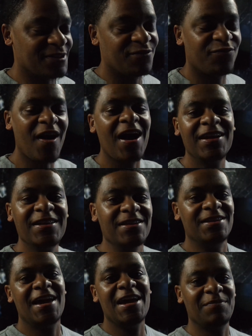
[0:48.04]
it's finally
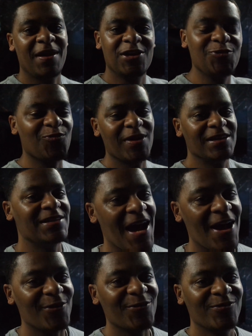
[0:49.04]
the day, man. You read the
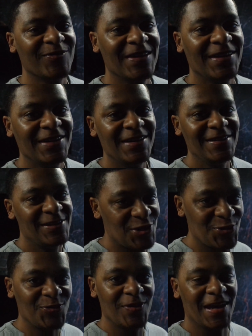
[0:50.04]
title. It's
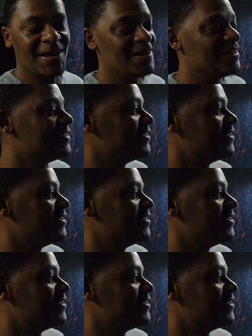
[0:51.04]
Tune Day.